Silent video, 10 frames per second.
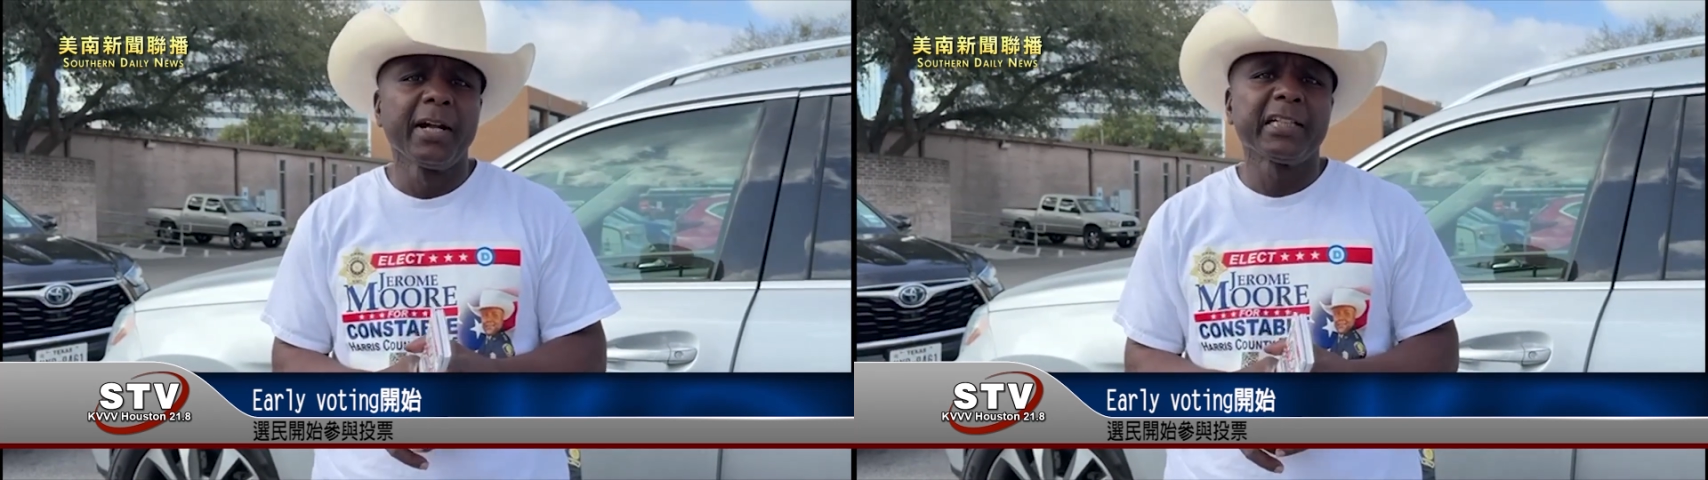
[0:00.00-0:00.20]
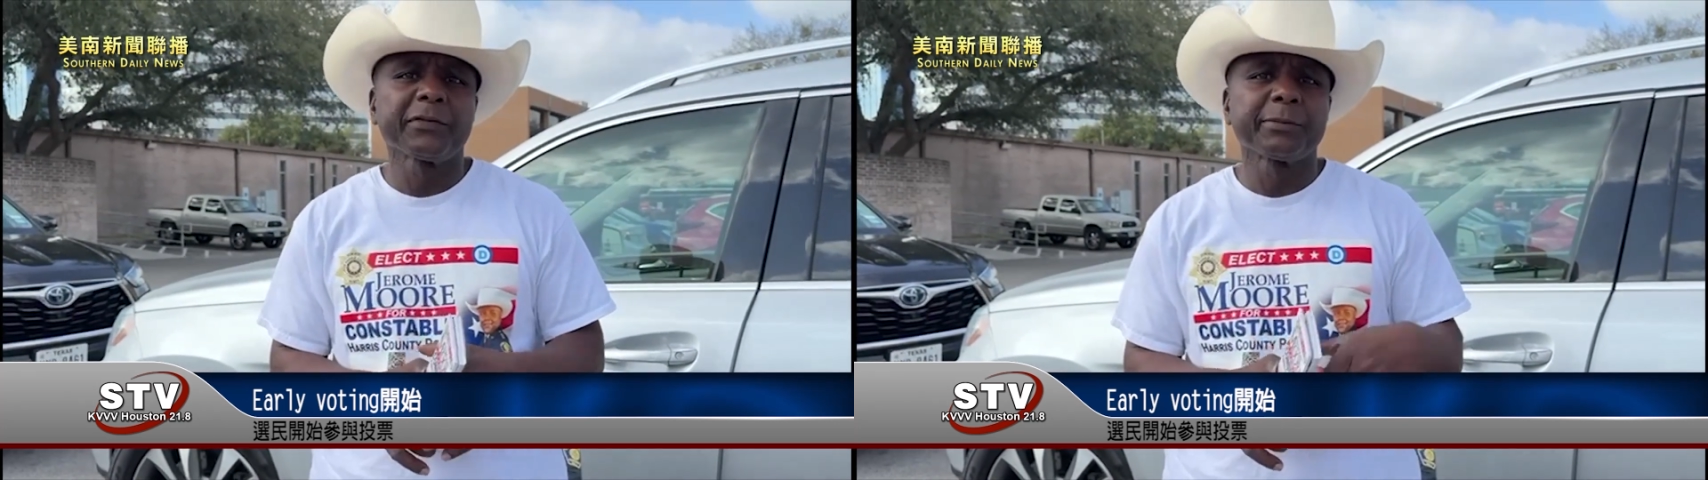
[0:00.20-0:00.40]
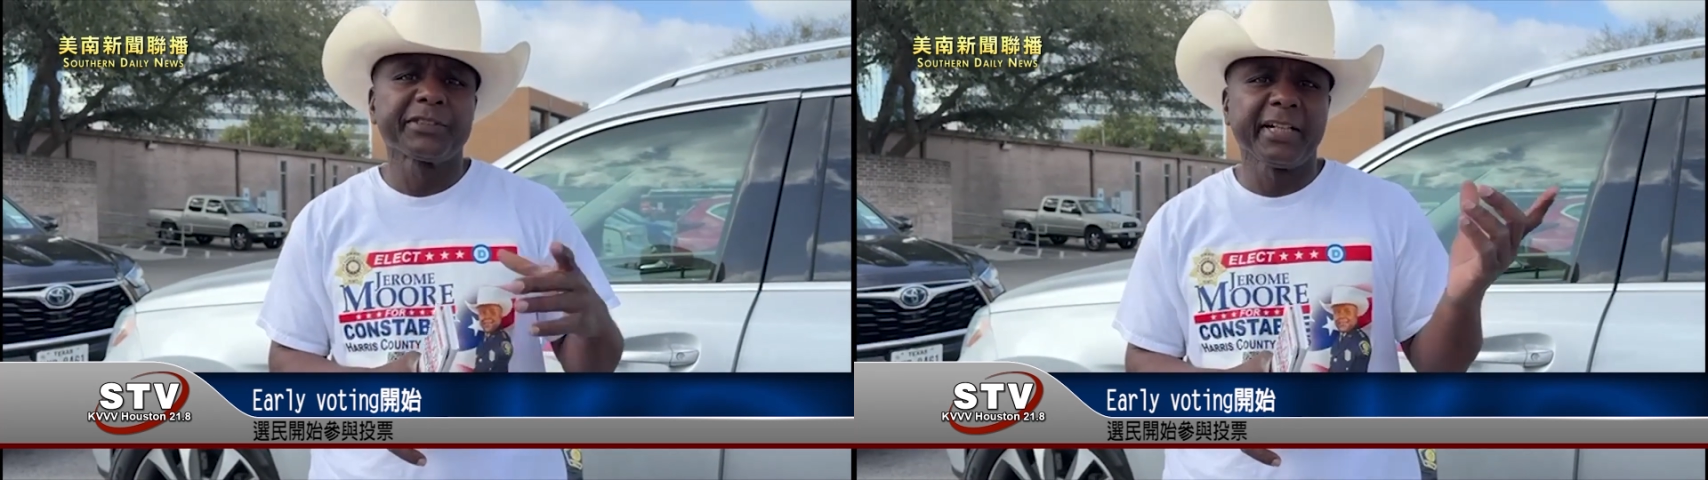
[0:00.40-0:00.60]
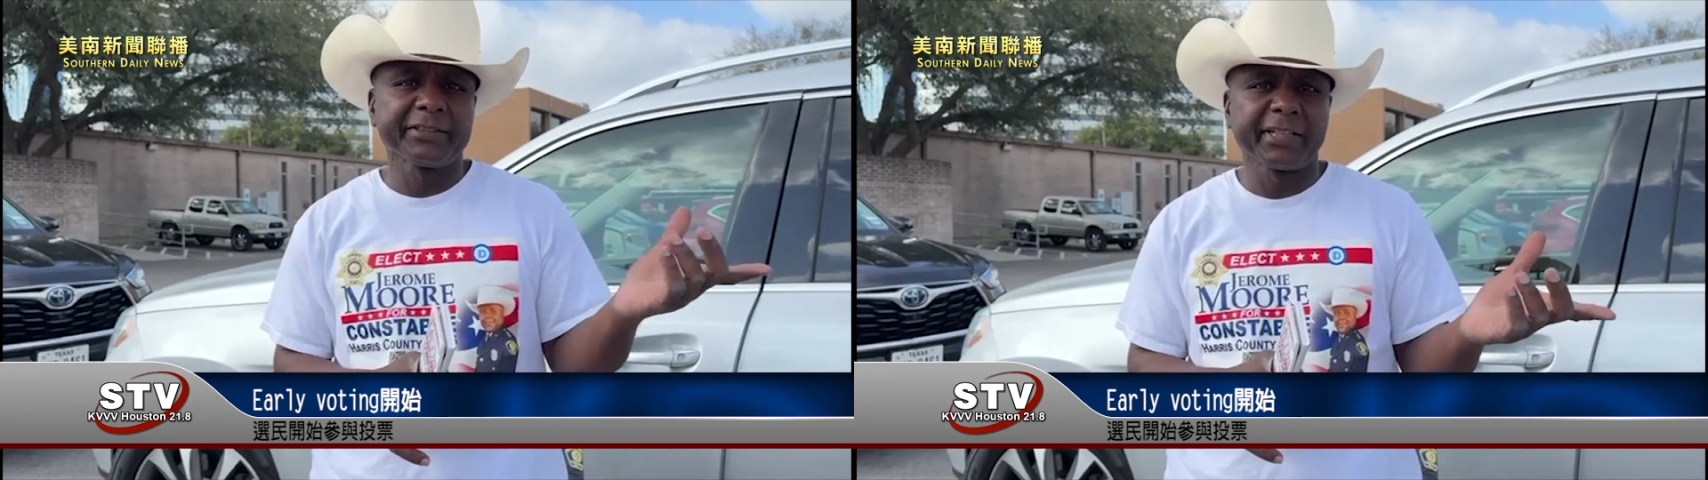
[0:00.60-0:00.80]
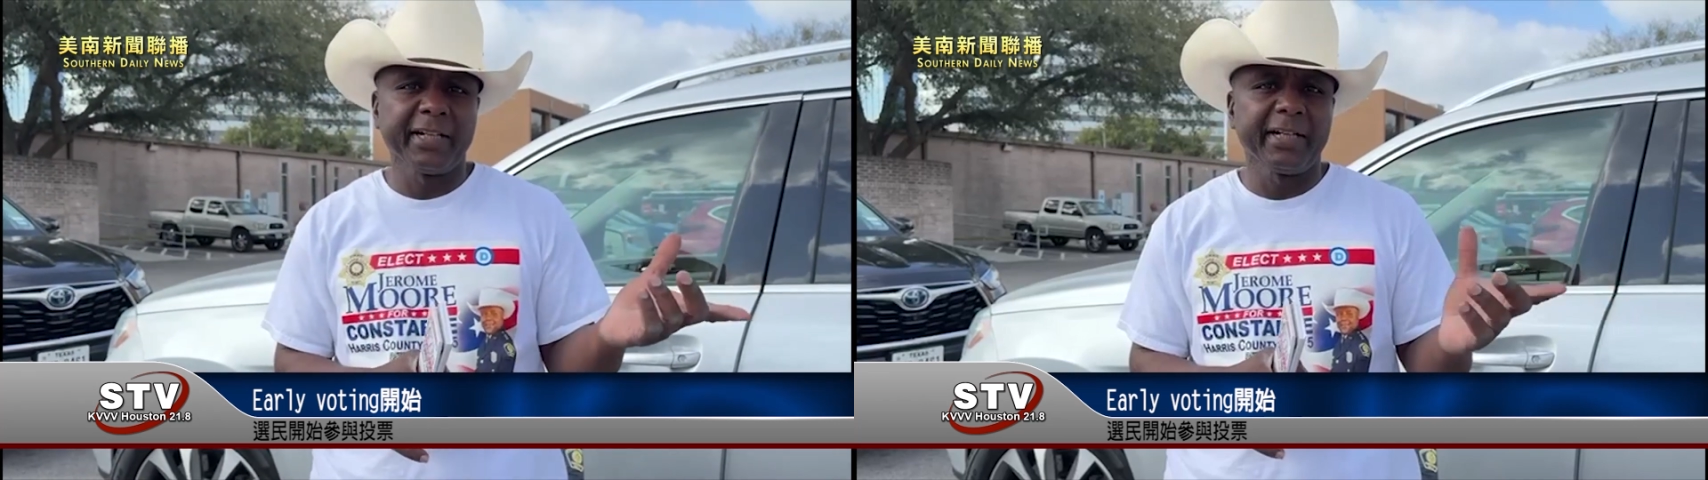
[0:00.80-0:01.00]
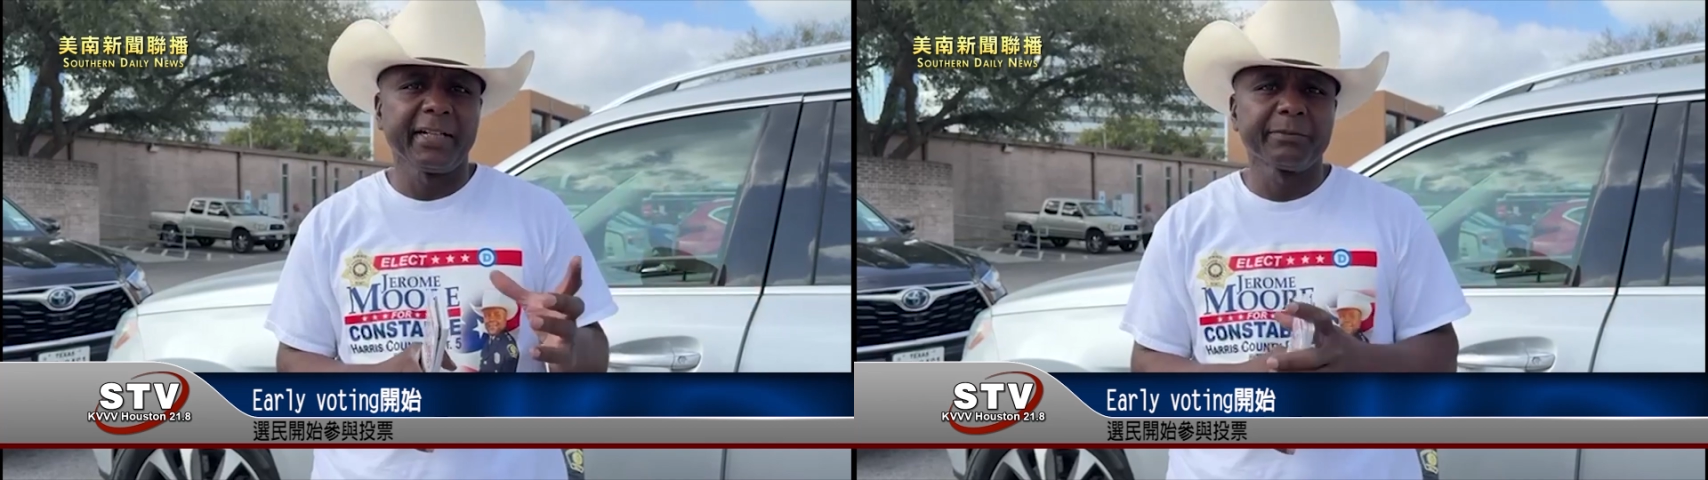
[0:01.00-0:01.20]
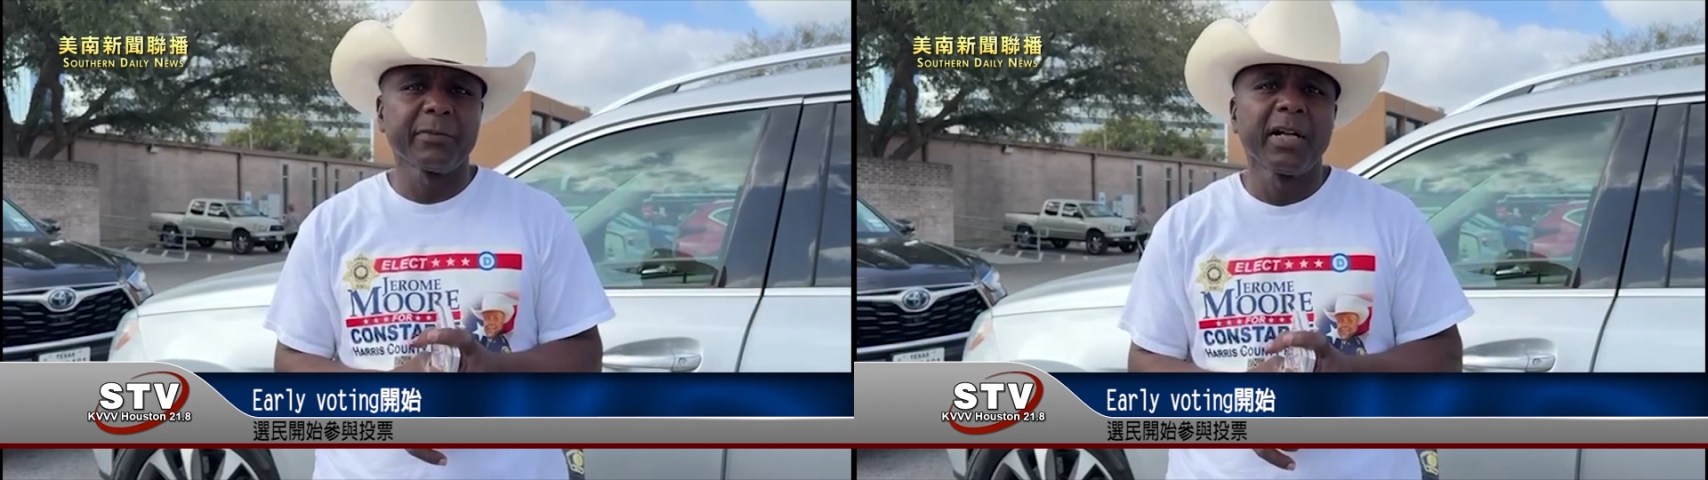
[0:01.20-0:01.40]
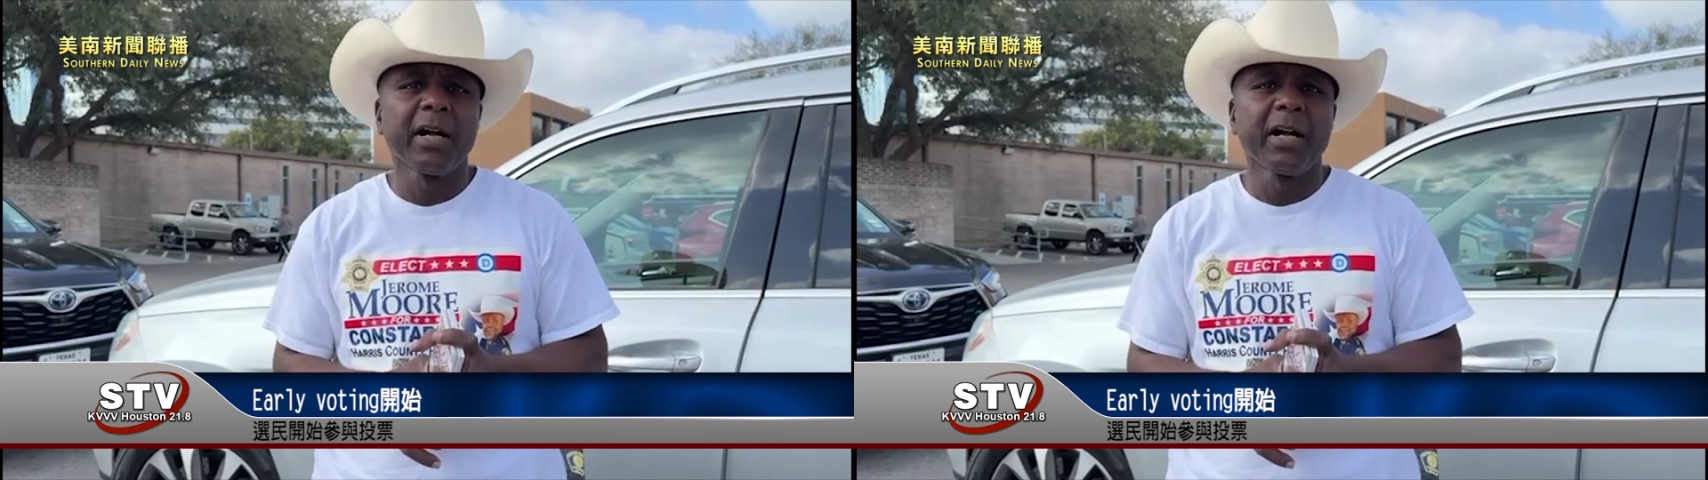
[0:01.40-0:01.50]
It's from 610,